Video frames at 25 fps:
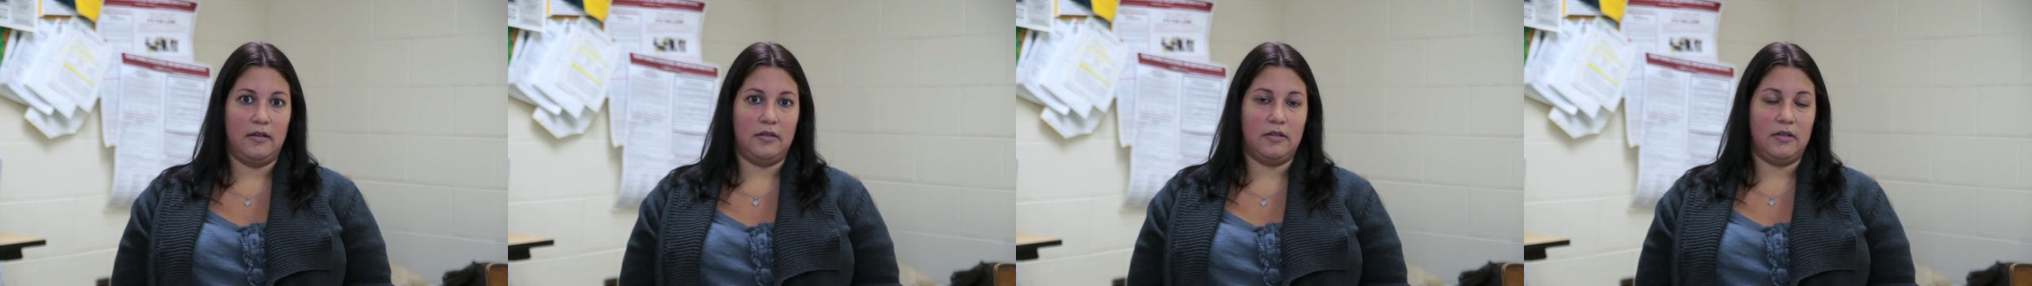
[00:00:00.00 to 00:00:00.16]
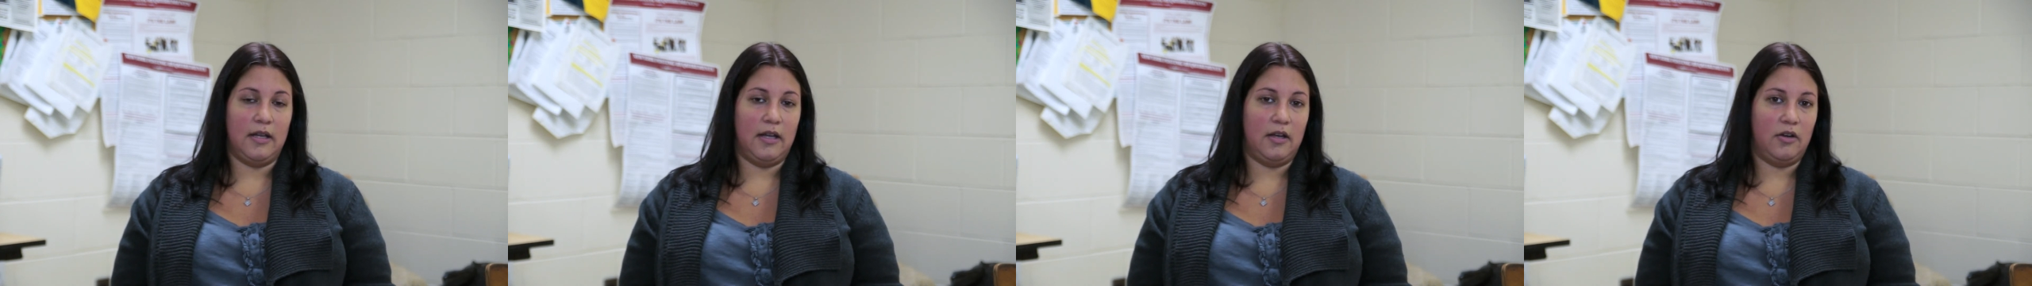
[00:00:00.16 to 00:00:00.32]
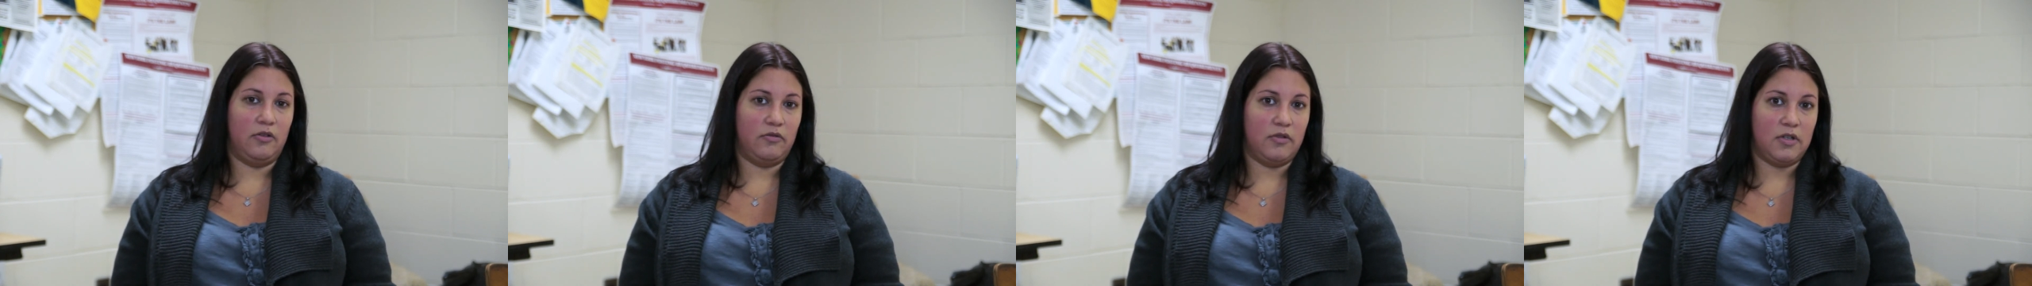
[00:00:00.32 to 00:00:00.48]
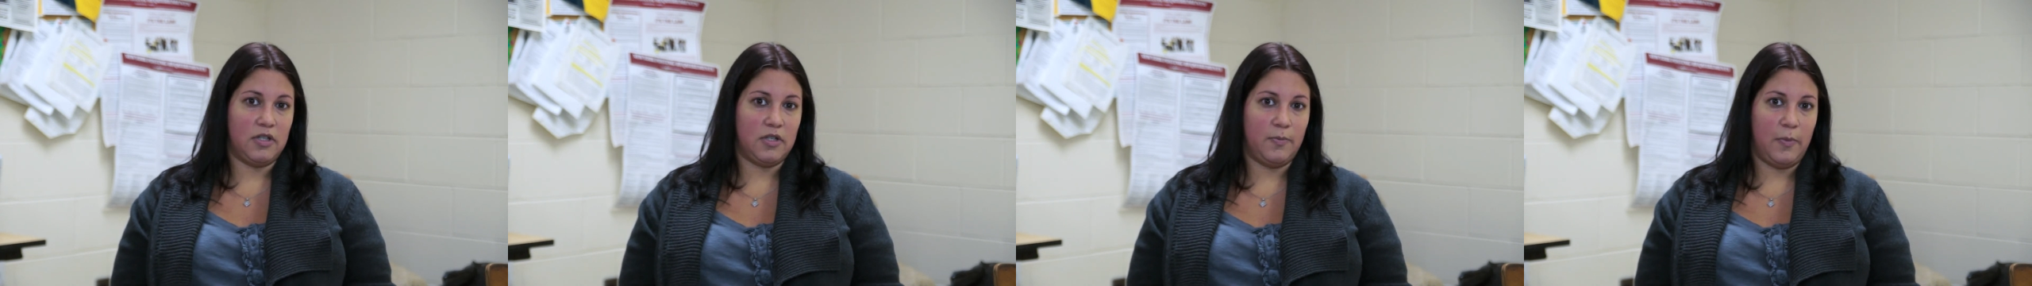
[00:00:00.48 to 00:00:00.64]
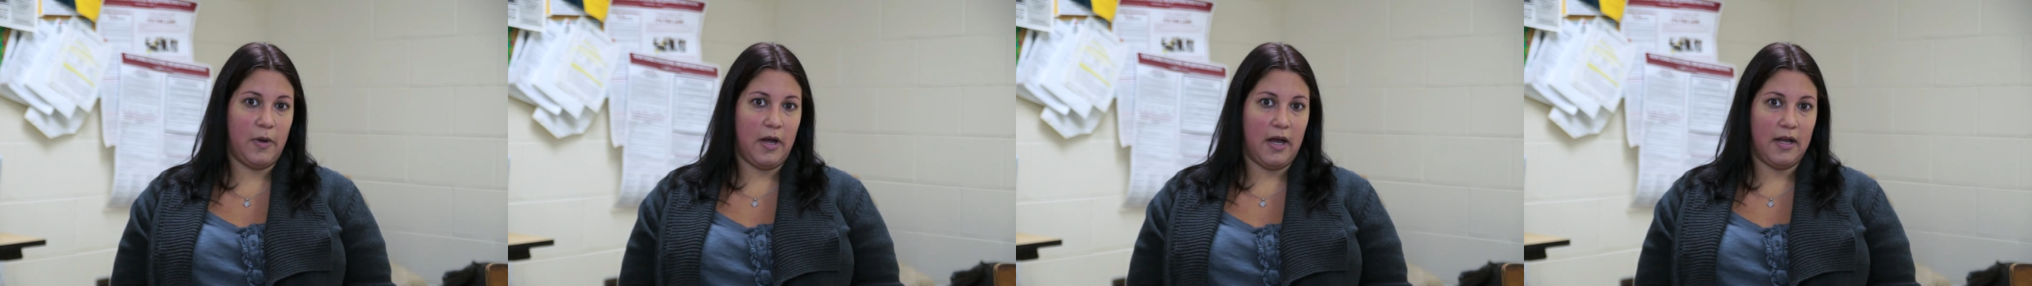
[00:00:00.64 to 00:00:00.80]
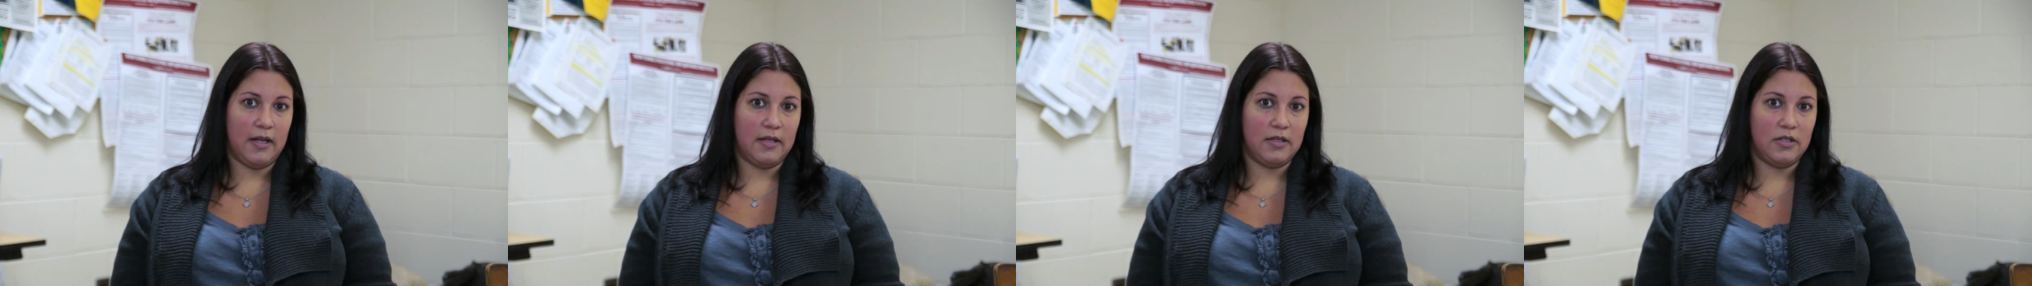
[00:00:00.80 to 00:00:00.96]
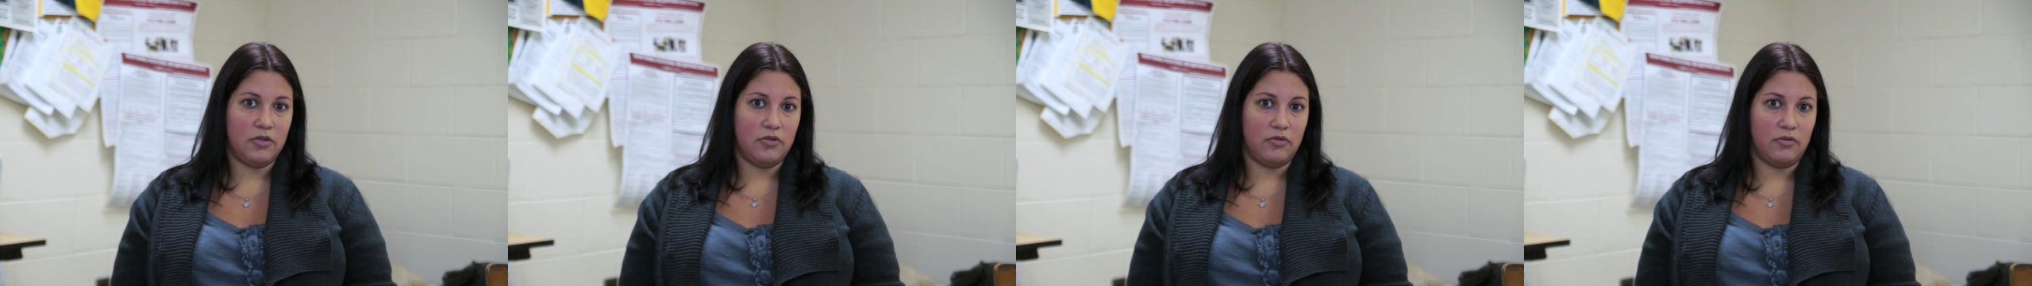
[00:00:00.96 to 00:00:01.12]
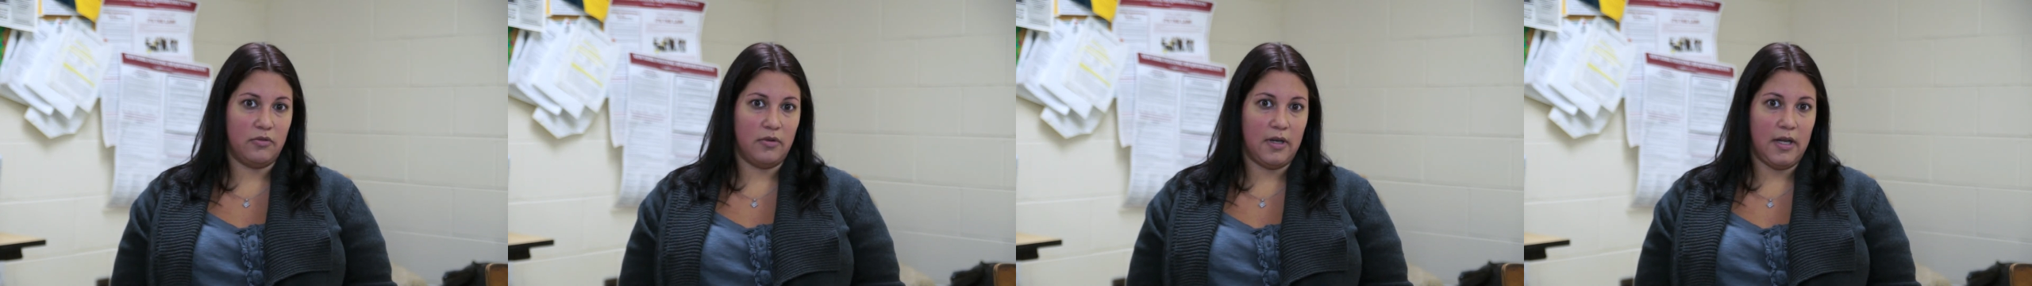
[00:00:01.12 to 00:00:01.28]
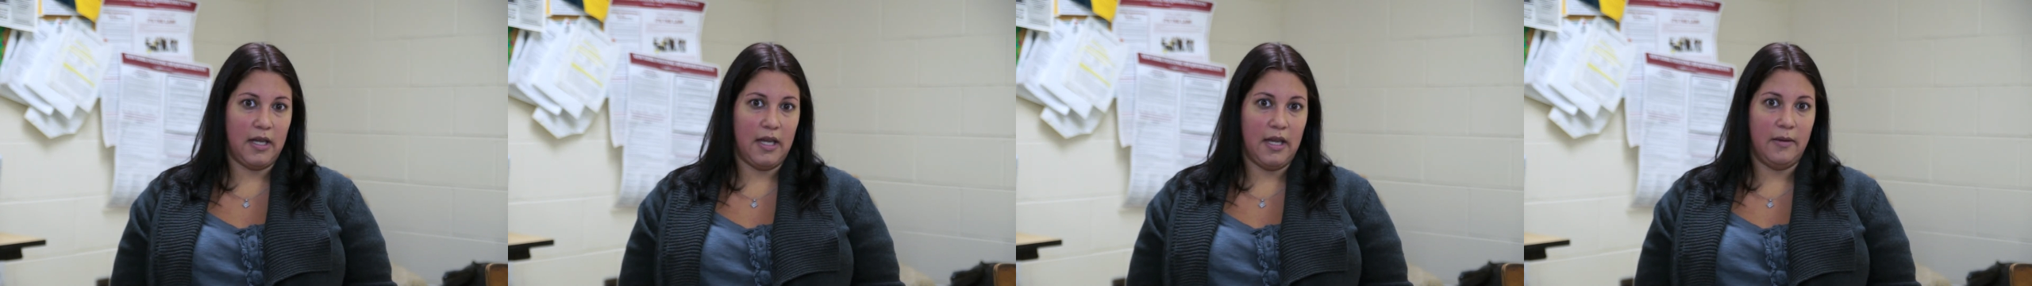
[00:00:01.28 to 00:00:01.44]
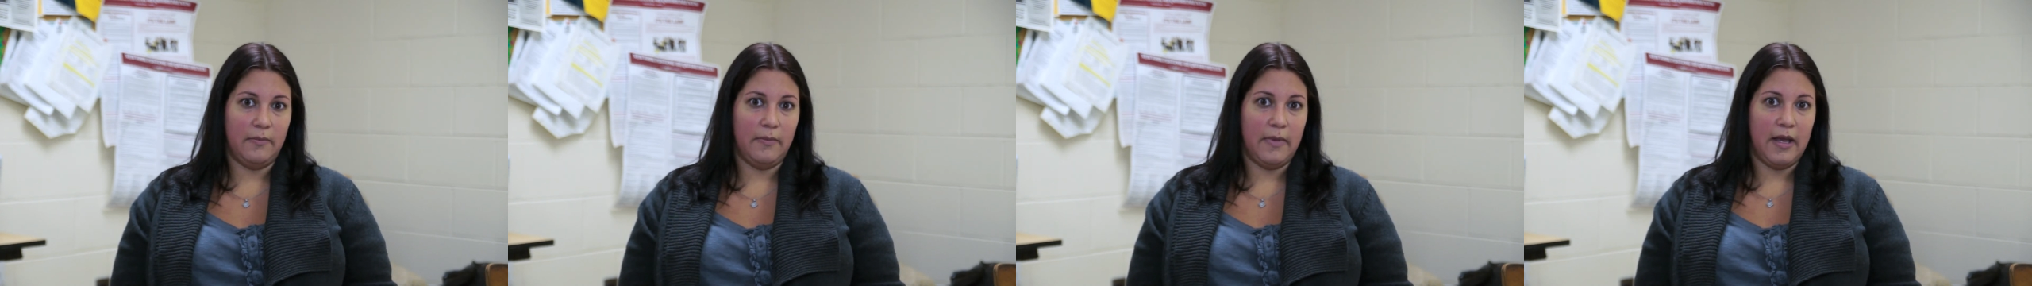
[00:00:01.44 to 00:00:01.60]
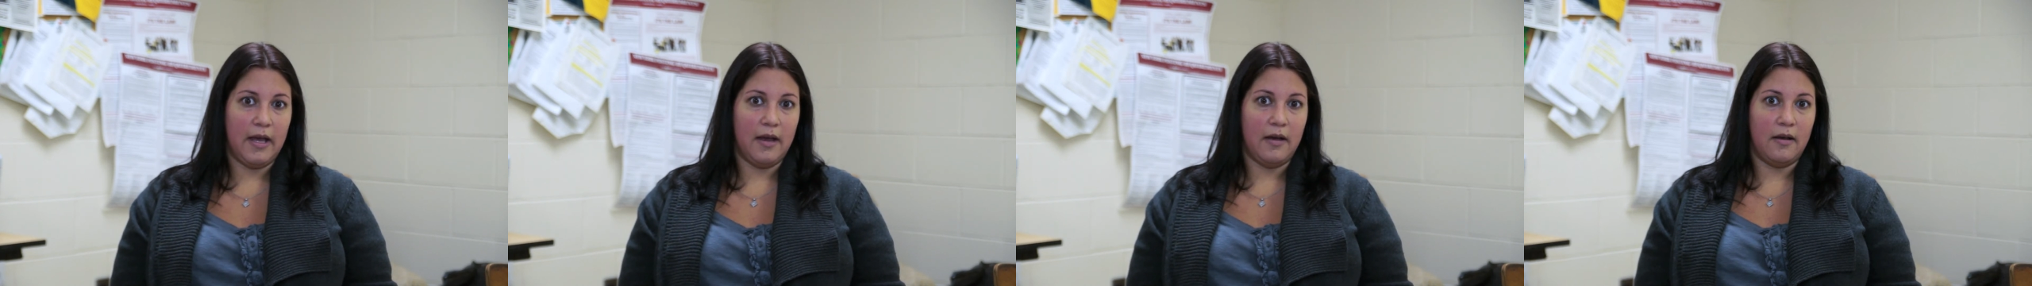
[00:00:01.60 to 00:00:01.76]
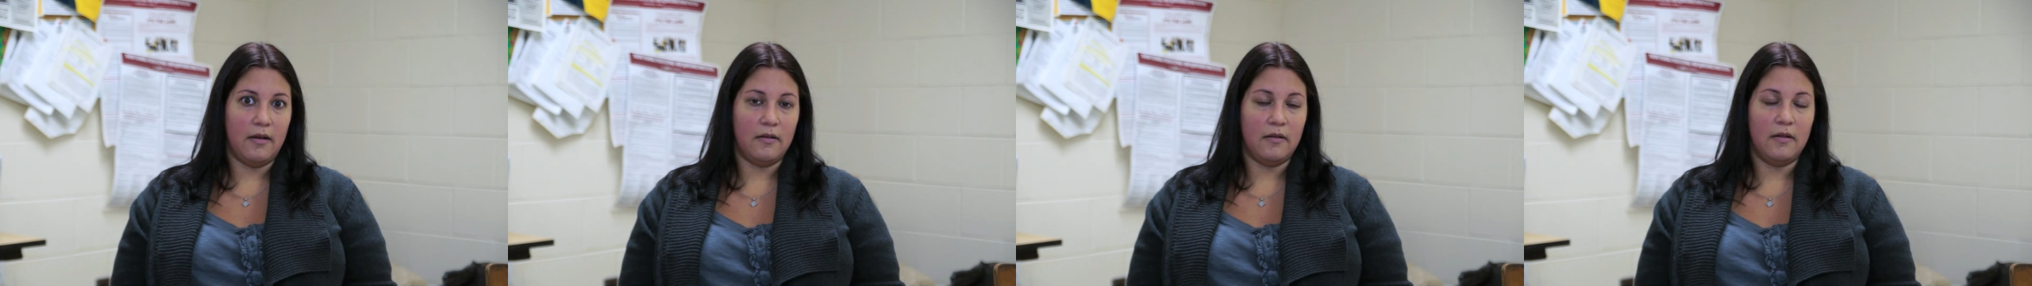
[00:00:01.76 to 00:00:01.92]
in a response through an
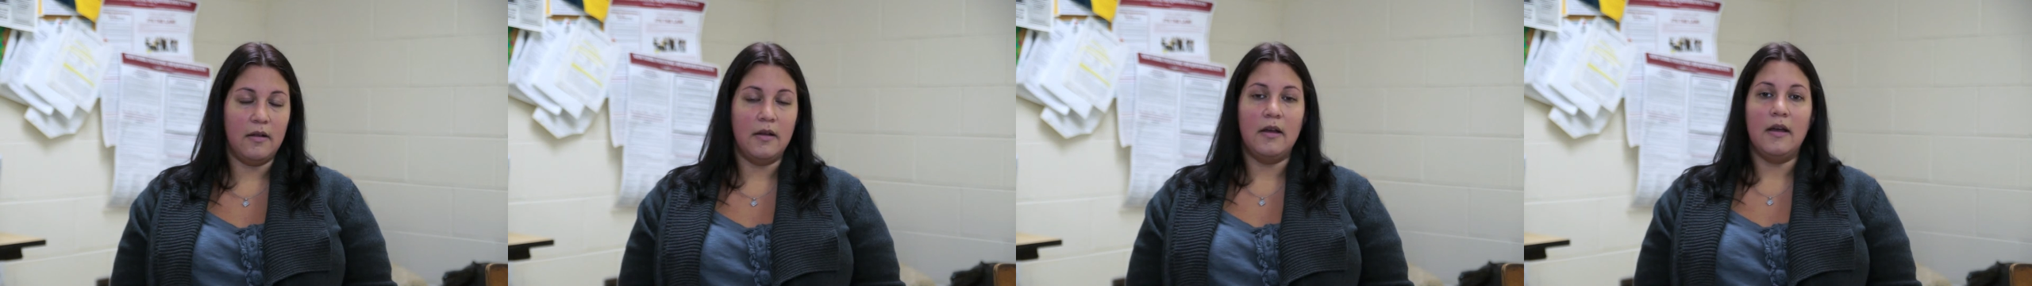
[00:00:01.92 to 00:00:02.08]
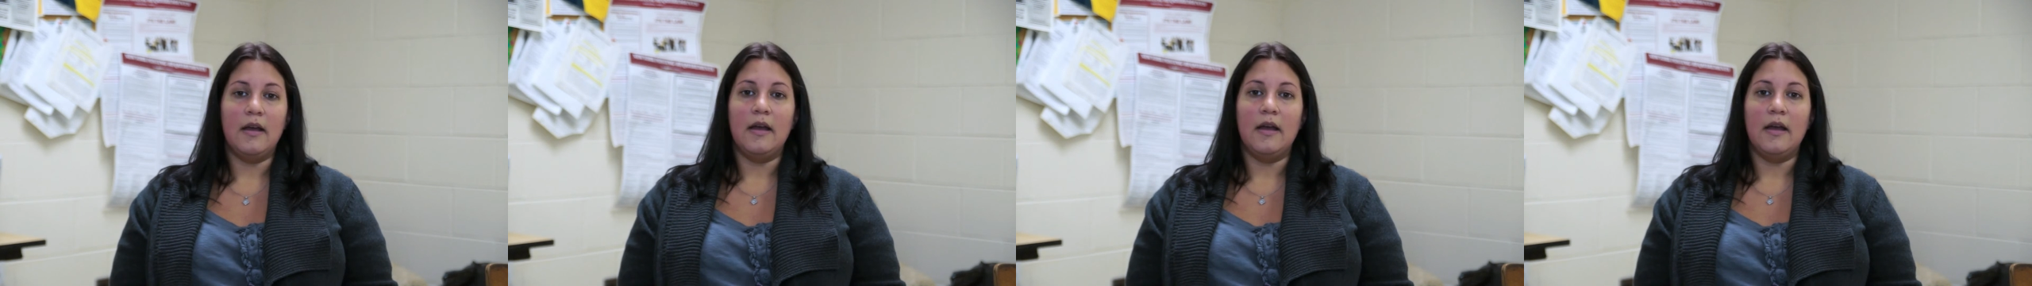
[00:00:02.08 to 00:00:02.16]
email,